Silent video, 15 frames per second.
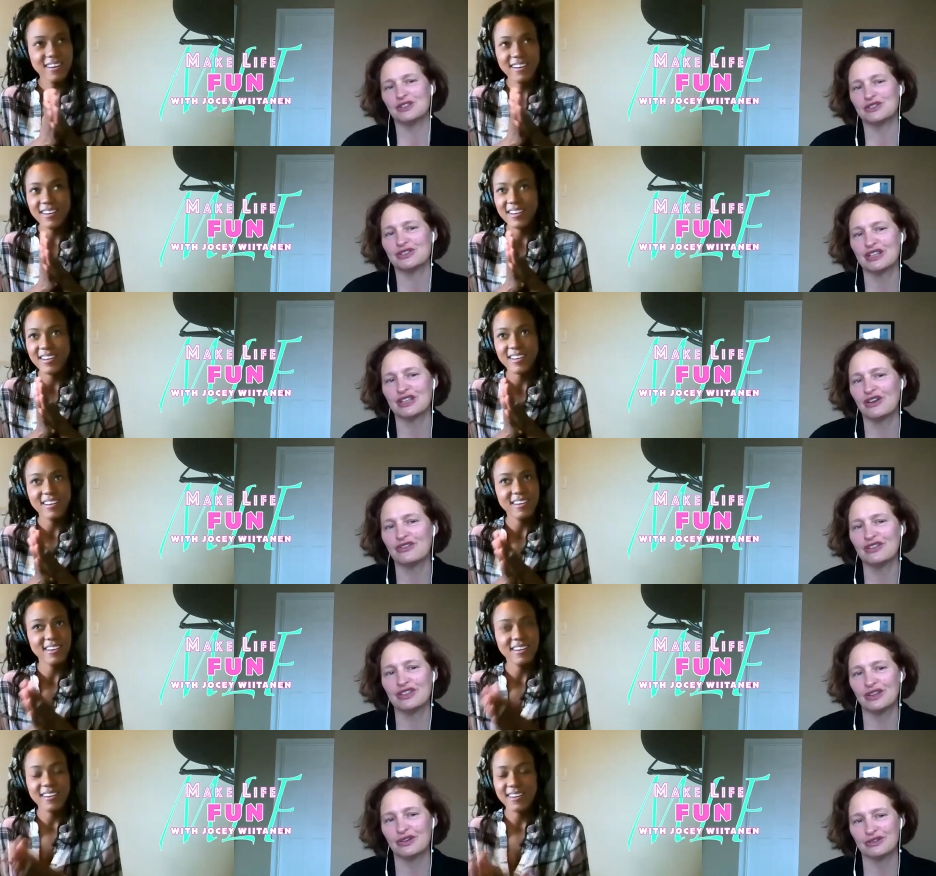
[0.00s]
Speaker 1: to yourself
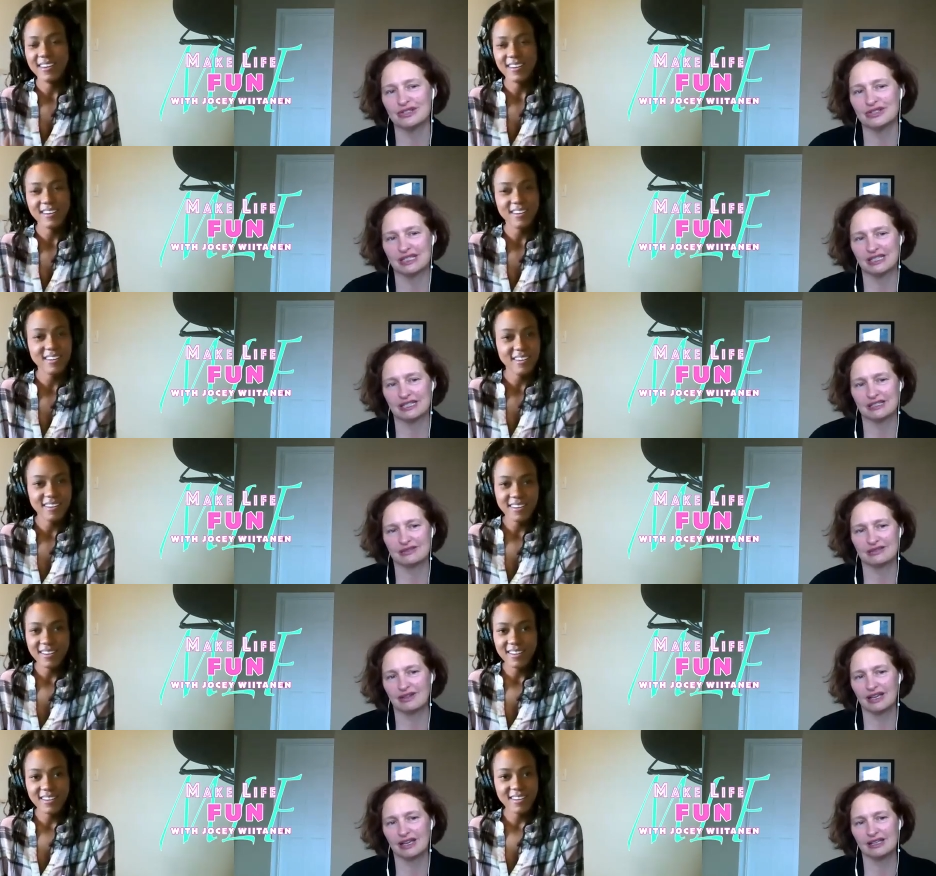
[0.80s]
in those things,
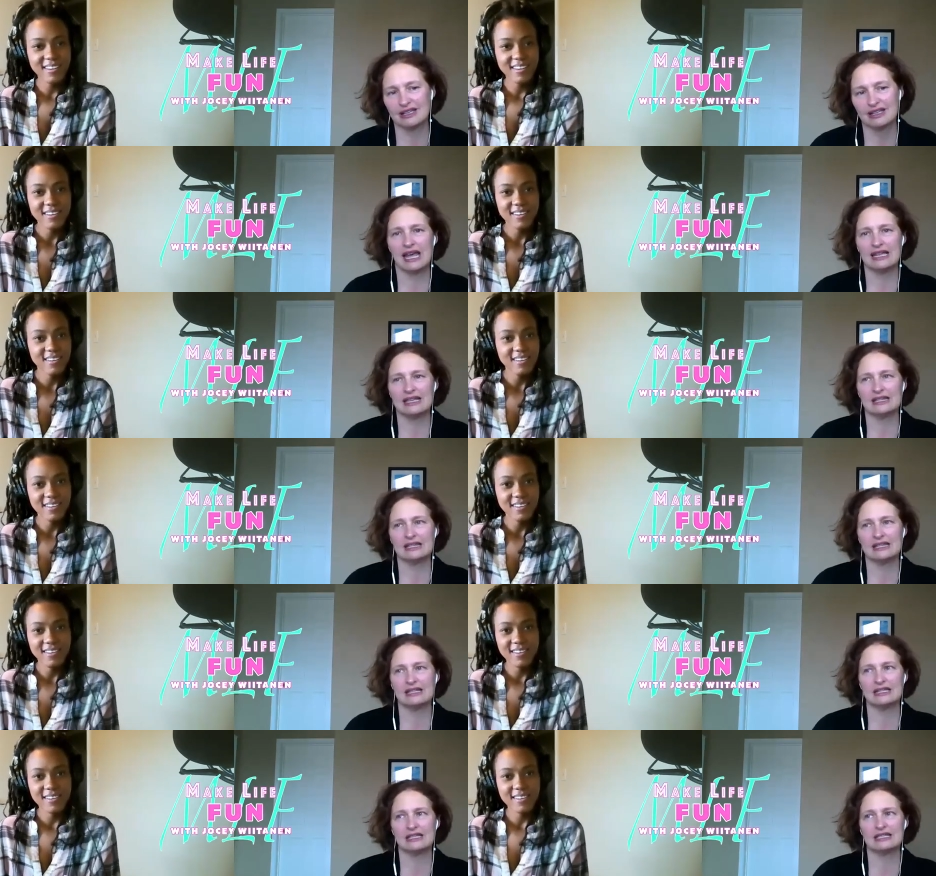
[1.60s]
right? And
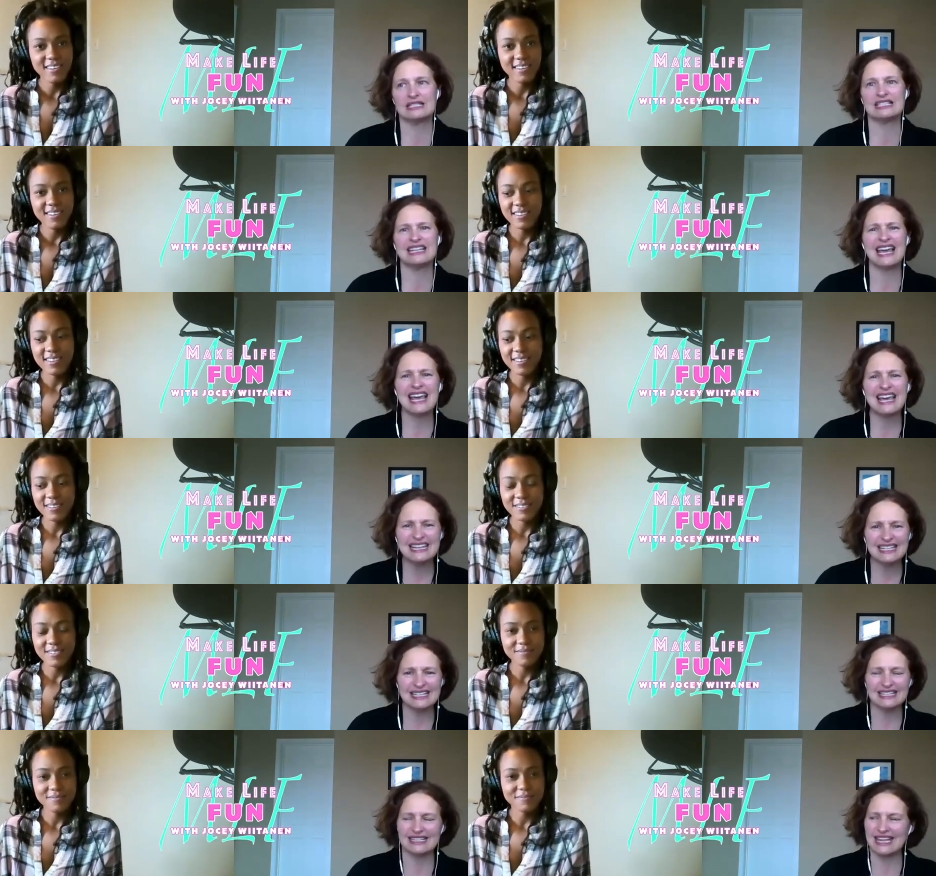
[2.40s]
the
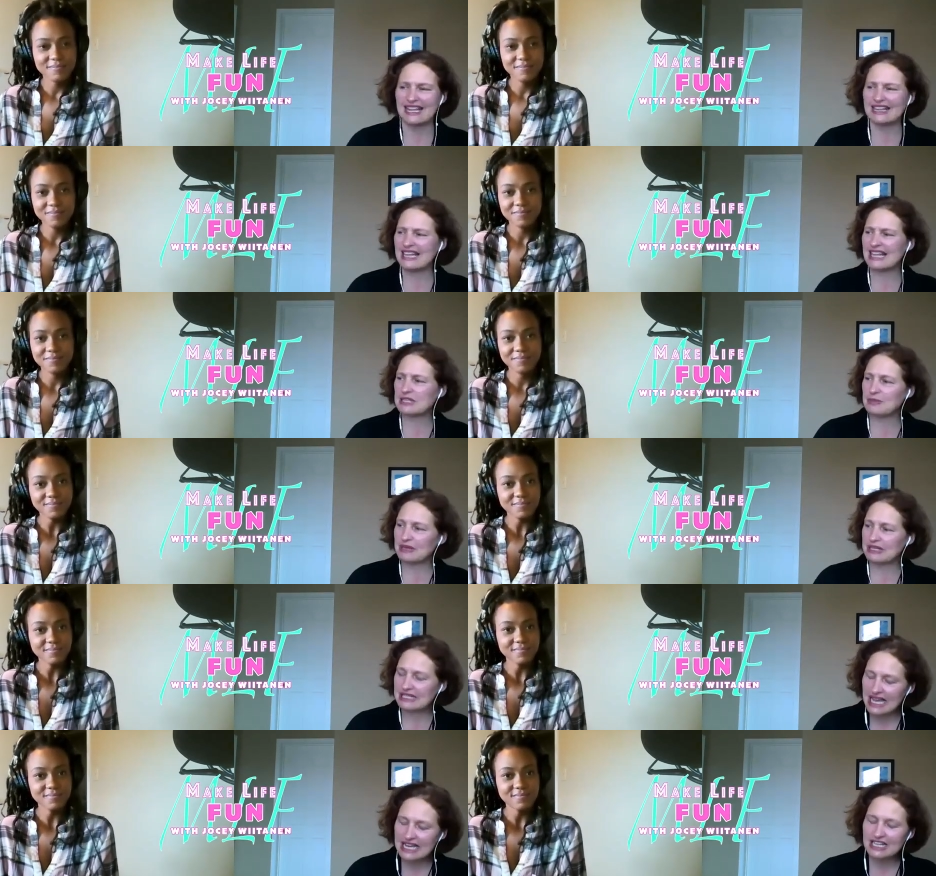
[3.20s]
standard and the
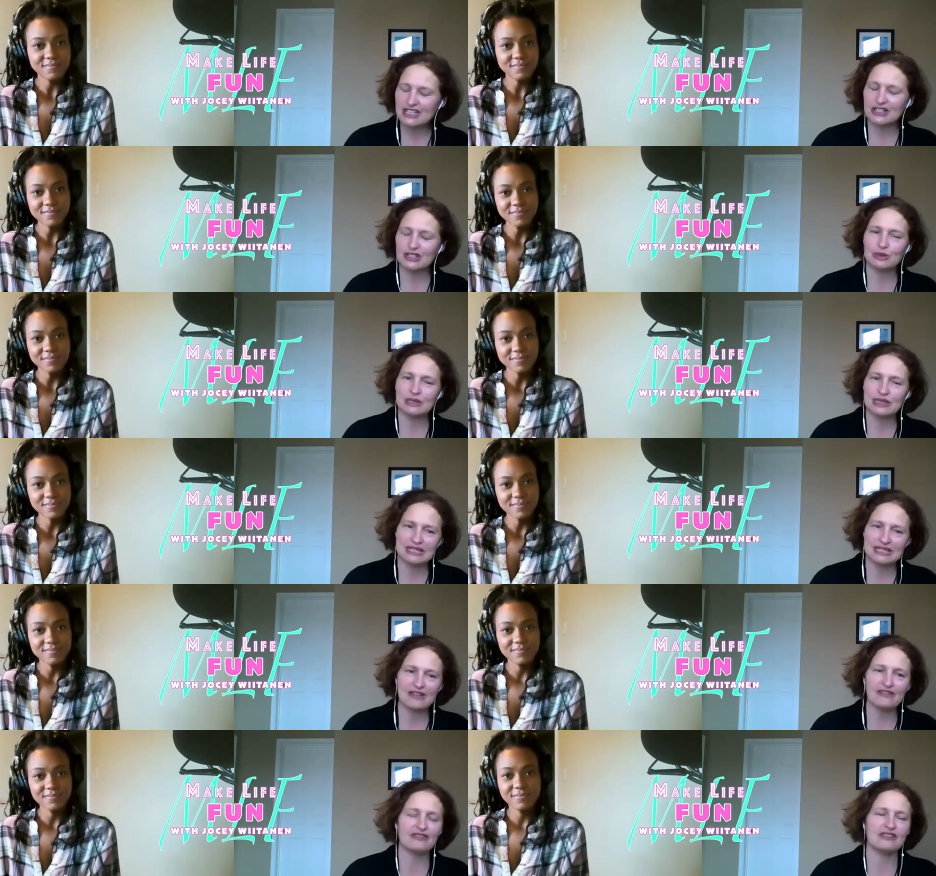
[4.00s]
expectations we
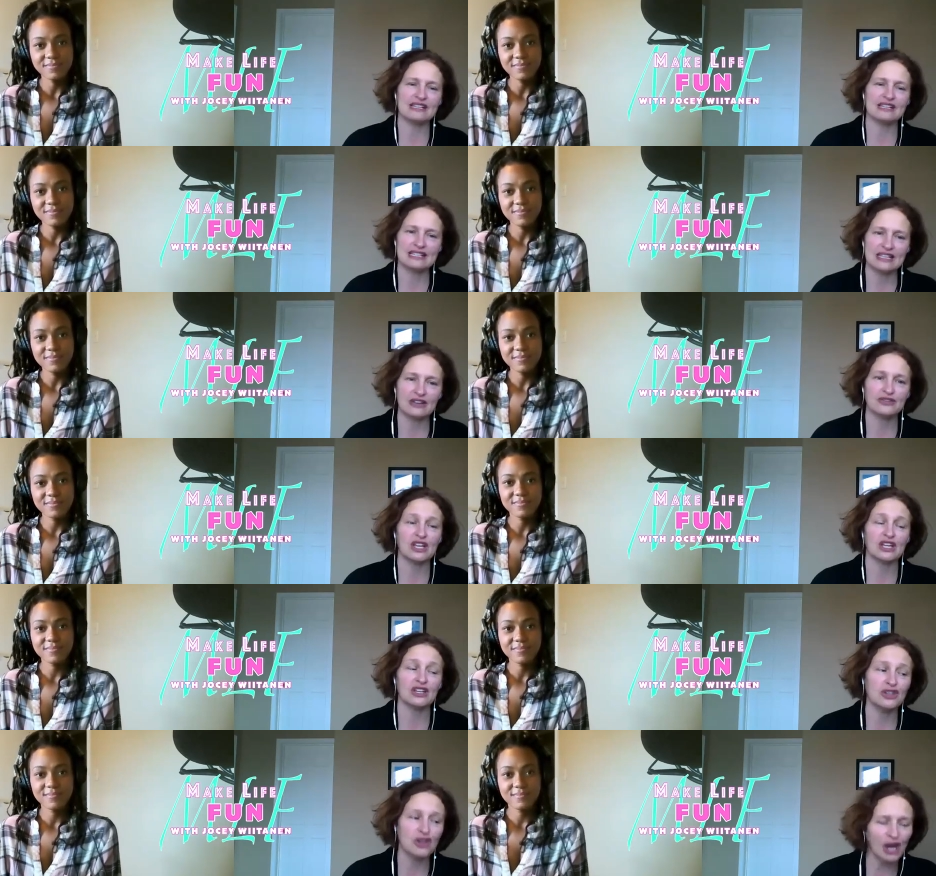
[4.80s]
set for ourselves
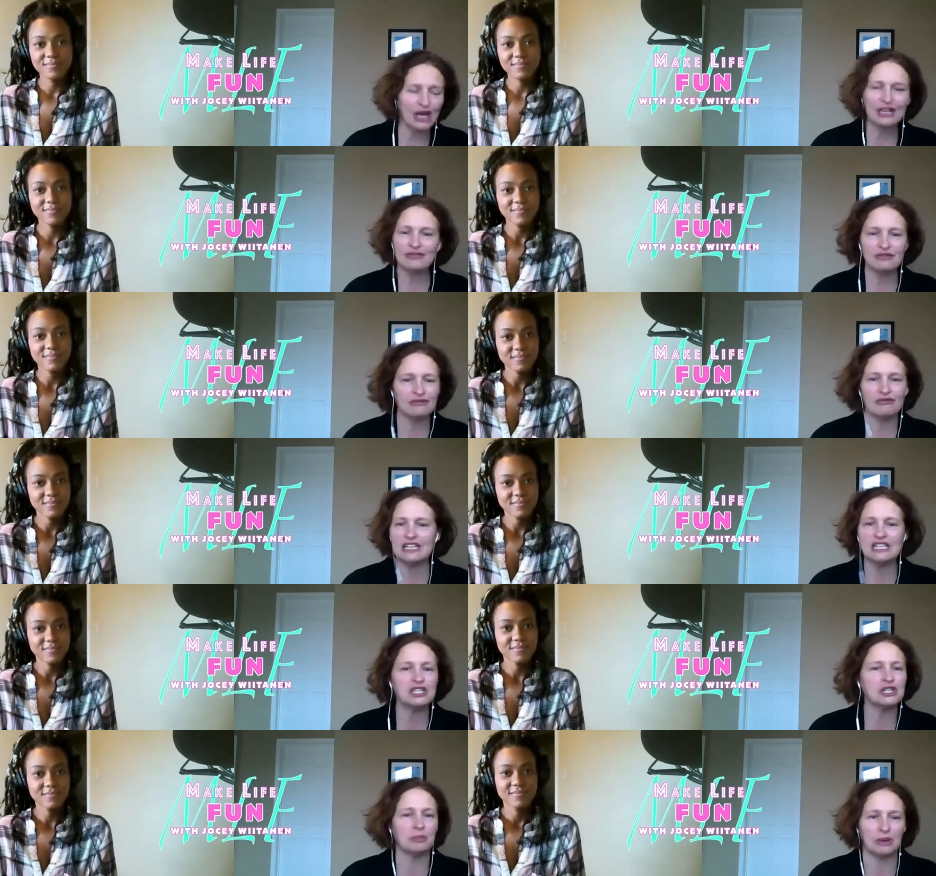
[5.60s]
are not even
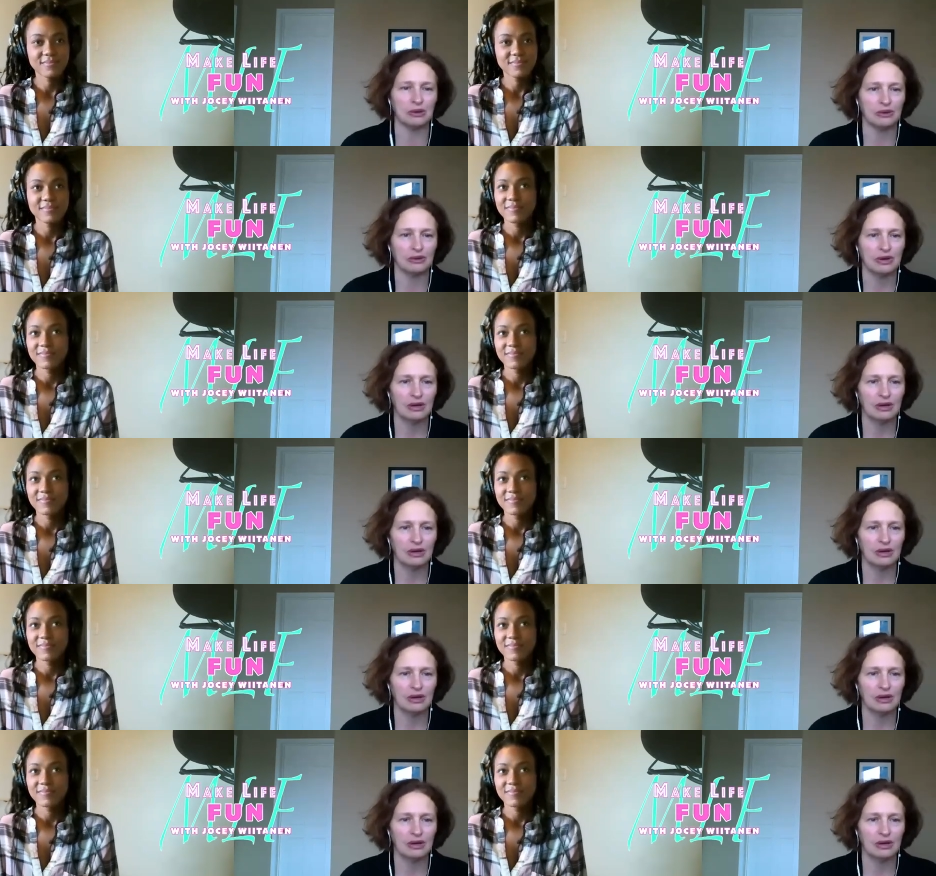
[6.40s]
reachable.